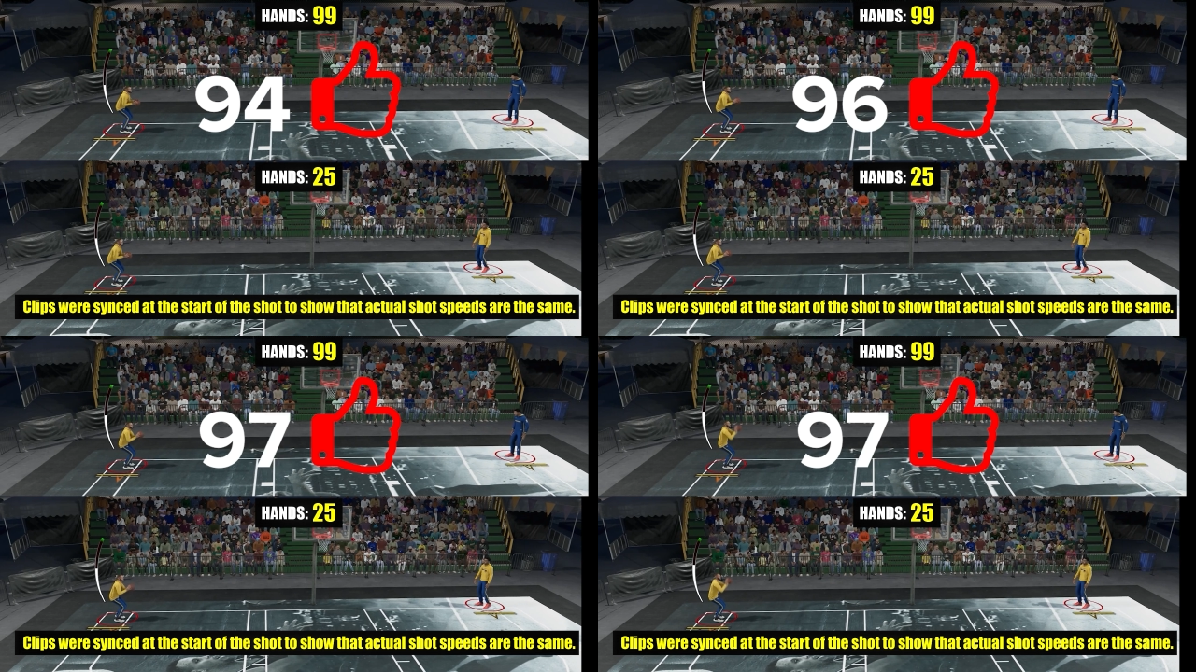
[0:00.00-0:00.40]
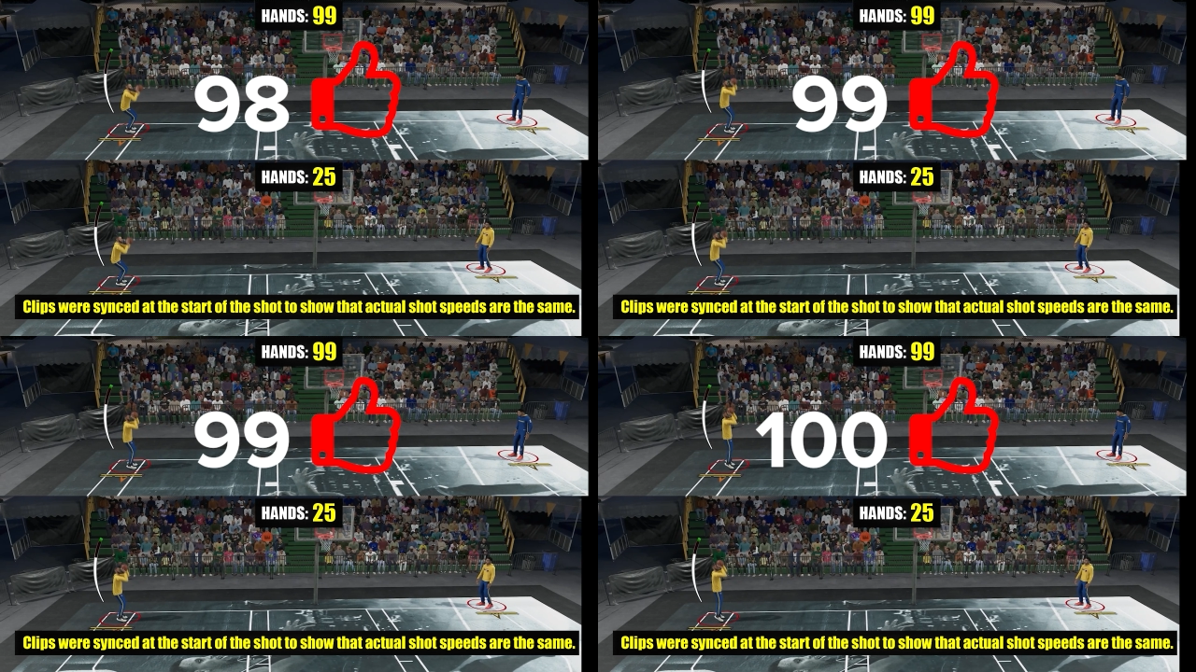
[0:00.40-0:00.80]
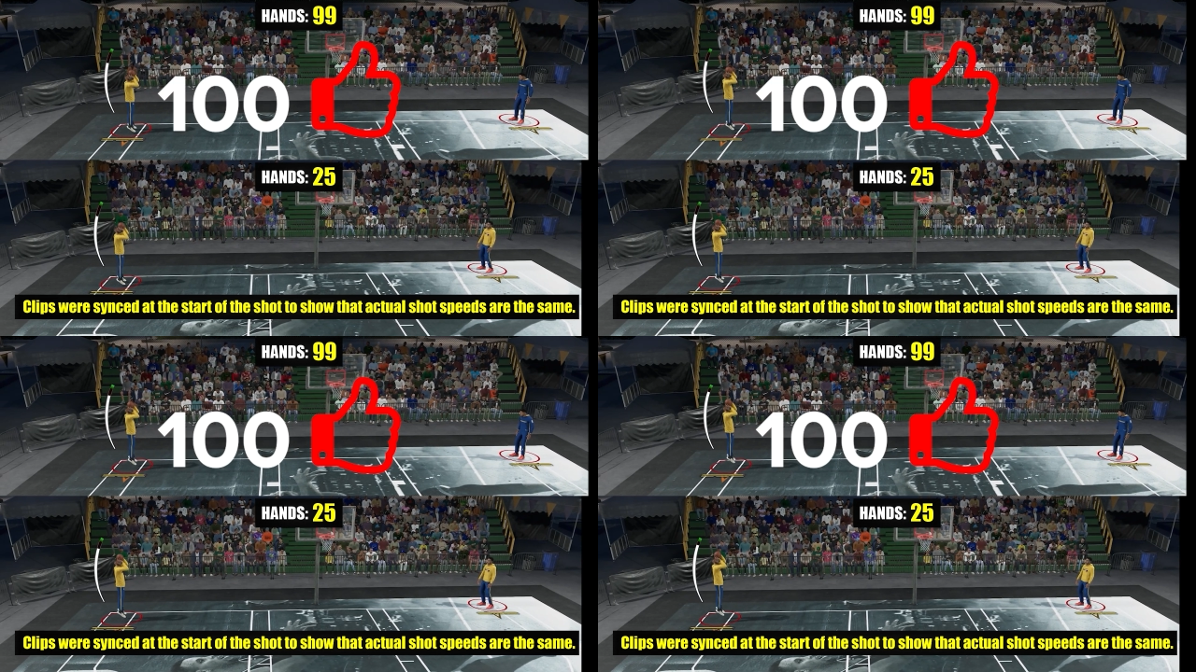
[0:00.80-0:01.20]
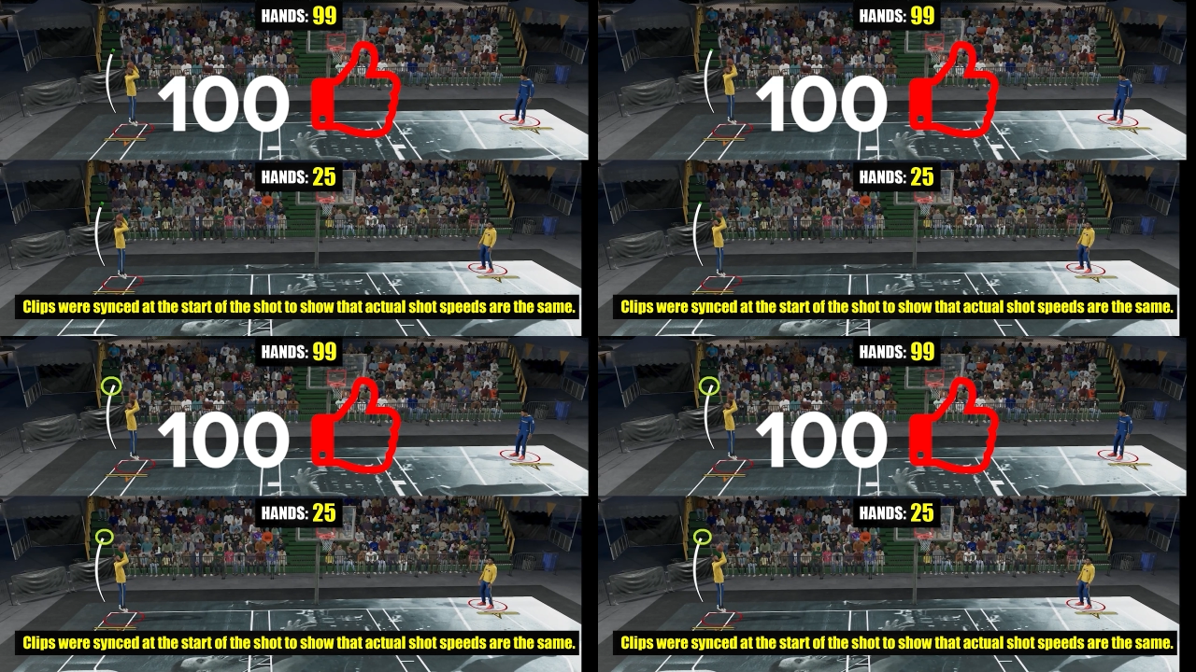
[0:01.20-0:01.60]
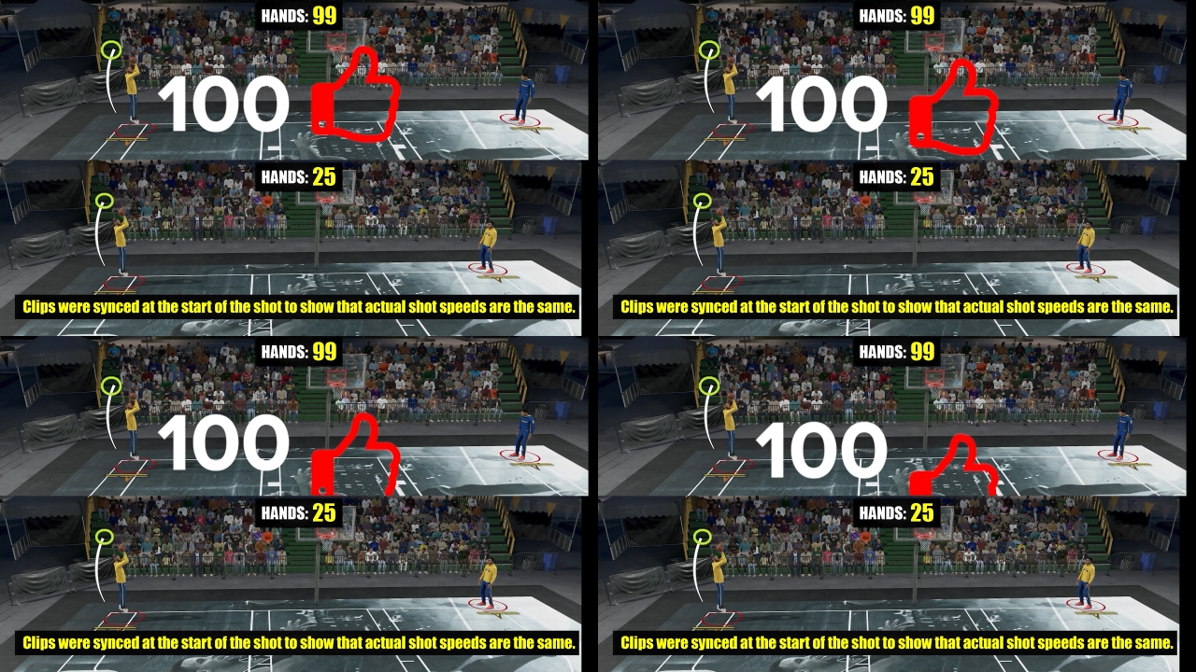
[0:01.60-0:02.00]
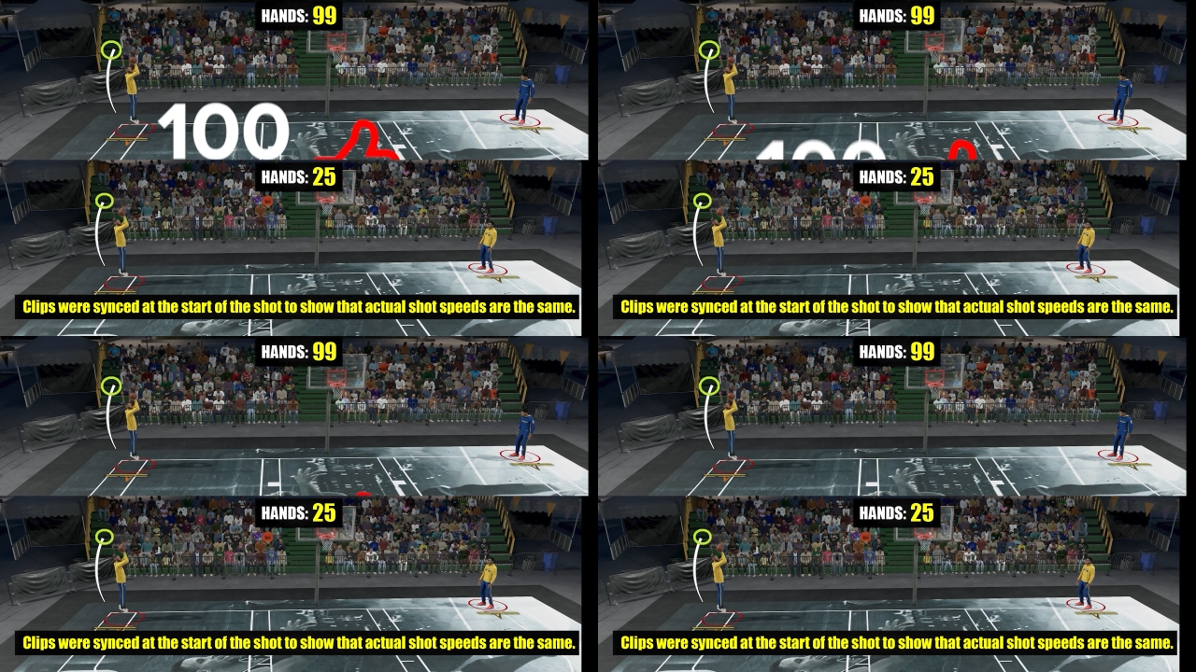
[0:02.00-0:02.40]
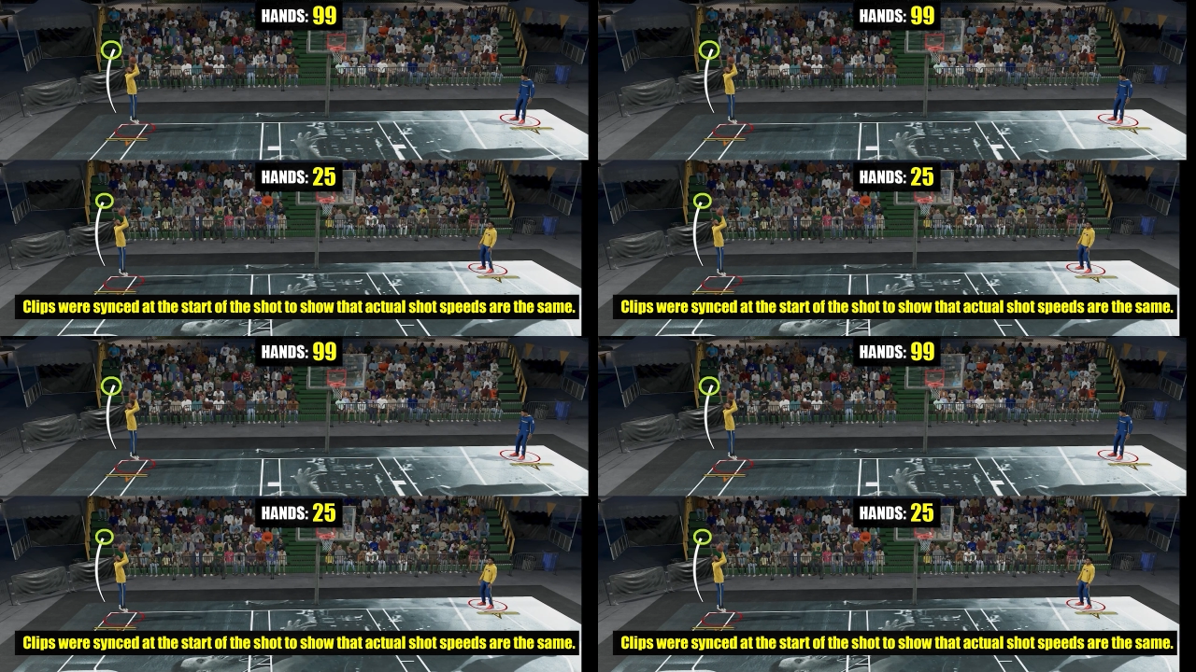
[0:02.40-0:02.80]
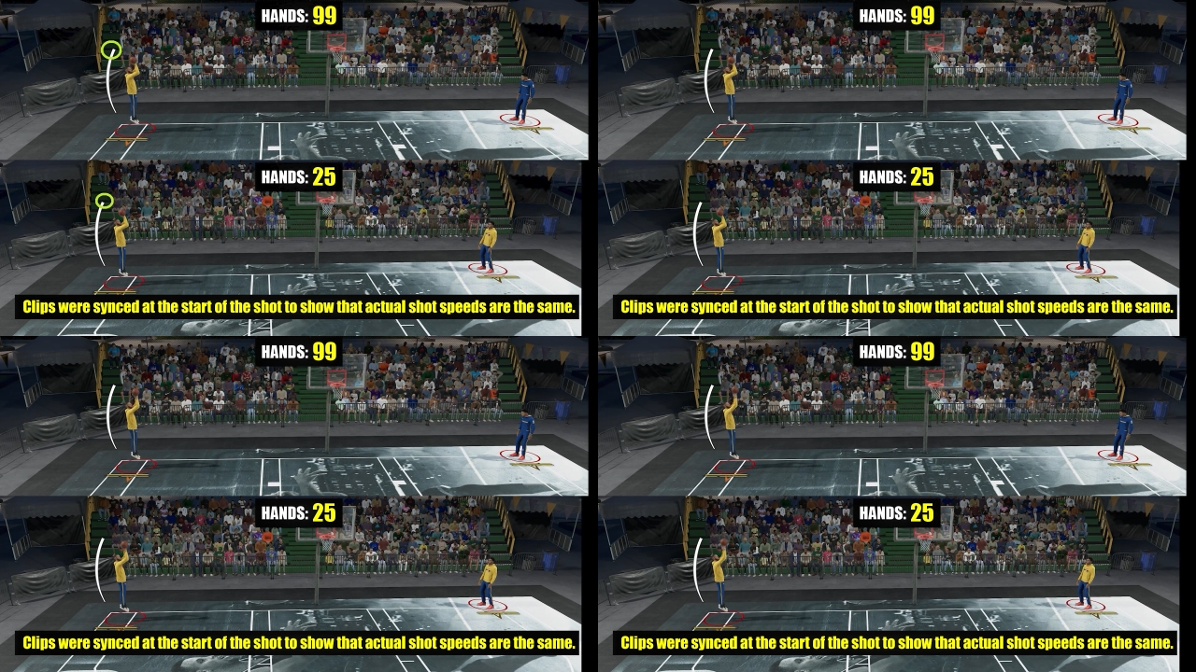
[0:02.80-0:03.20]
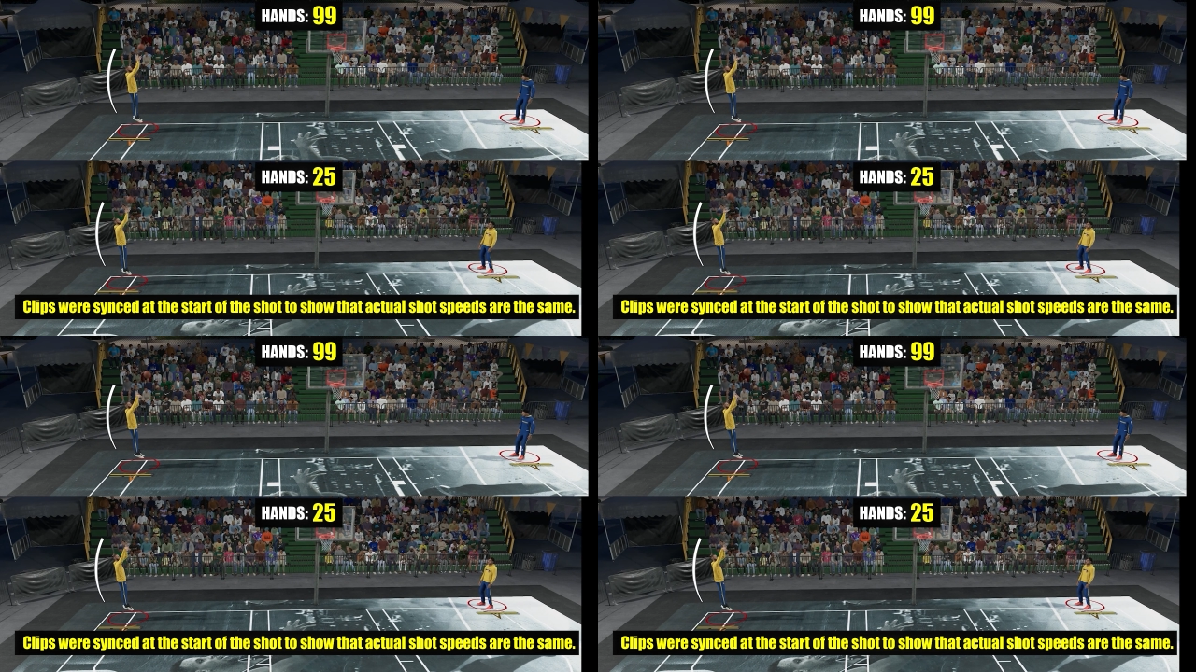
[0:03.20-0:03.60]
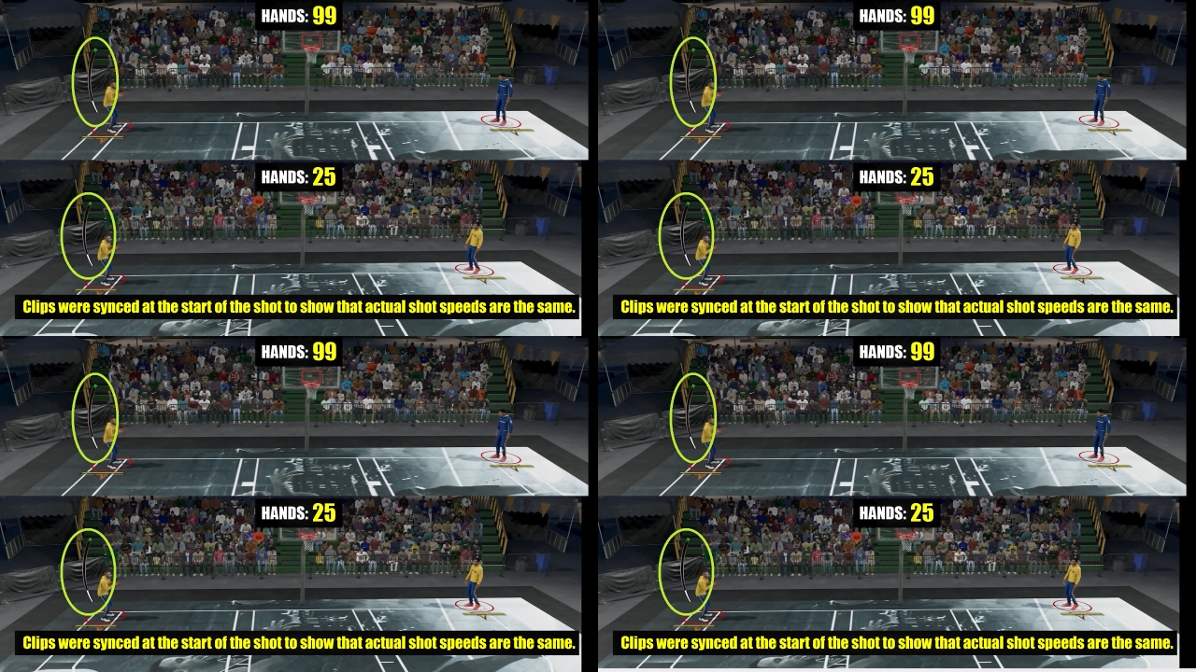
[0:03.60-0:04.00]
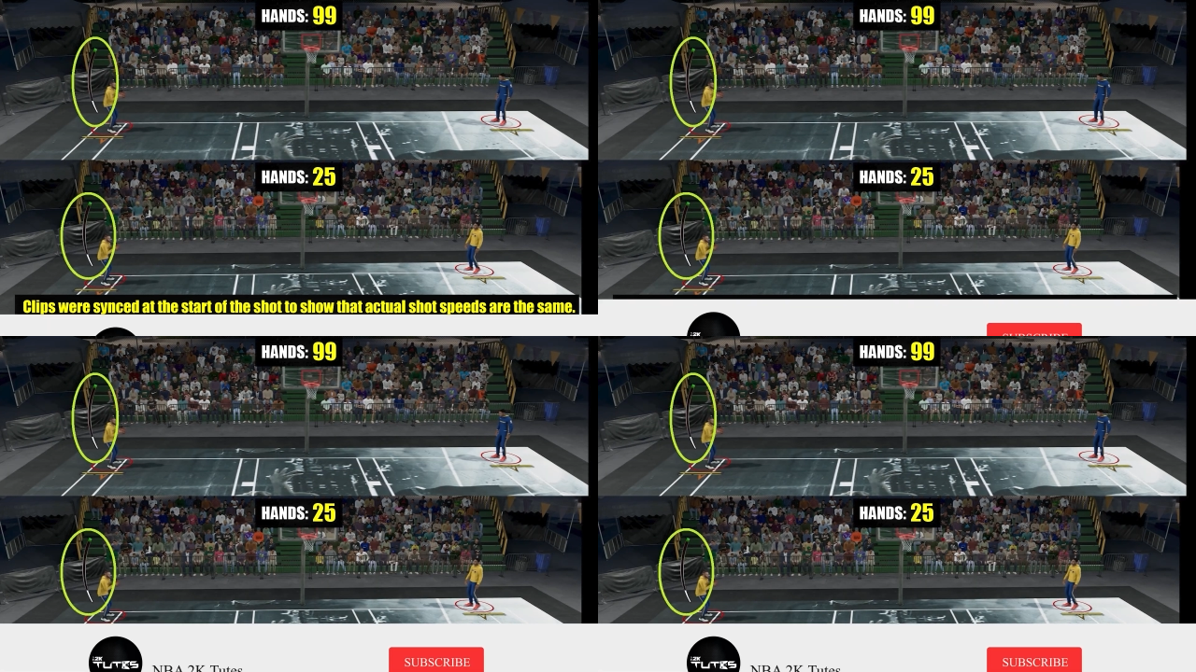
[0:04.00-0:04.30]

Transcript: (no speaker visible)